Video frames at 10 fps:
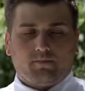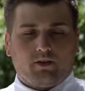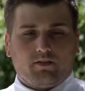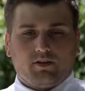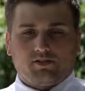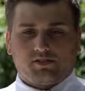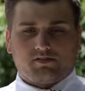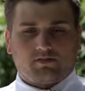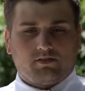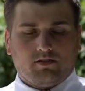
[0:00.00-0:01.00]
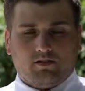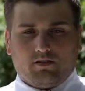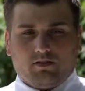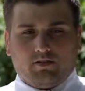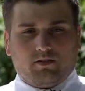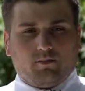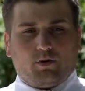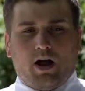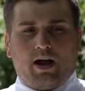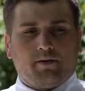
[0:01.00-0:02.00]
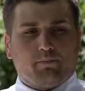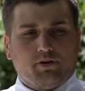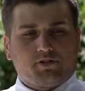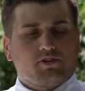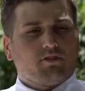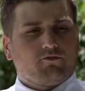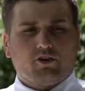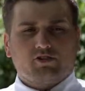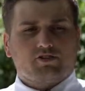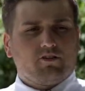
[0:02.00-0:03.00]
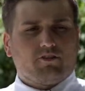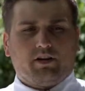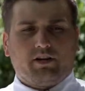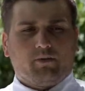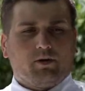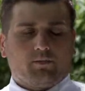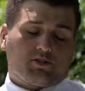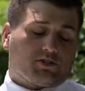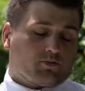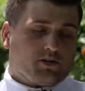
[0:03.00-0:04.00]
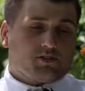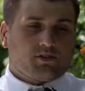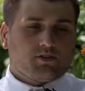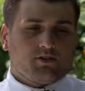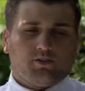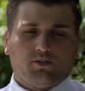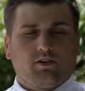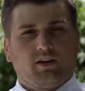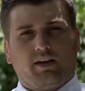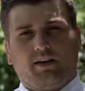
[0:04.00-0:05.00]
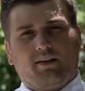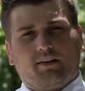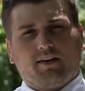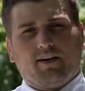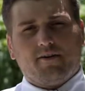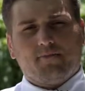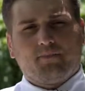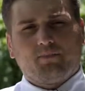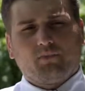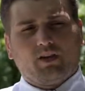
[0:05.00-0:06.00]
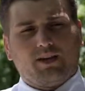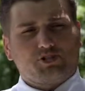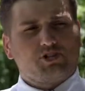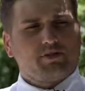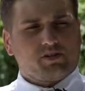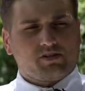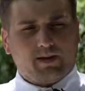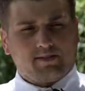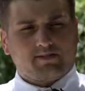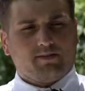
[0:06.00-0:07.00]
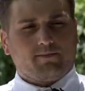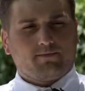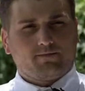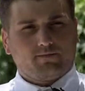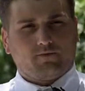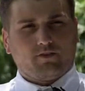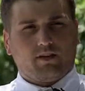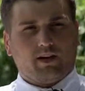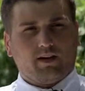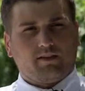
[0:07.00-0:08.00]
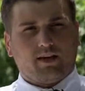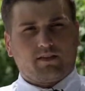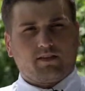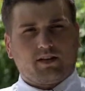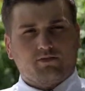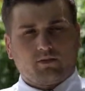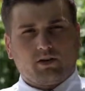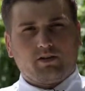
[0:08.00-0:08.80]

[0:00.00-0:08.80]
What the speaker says: They're just, Brian puts her first over anyone, which is what he should do, and she respects him for that. And I think that's what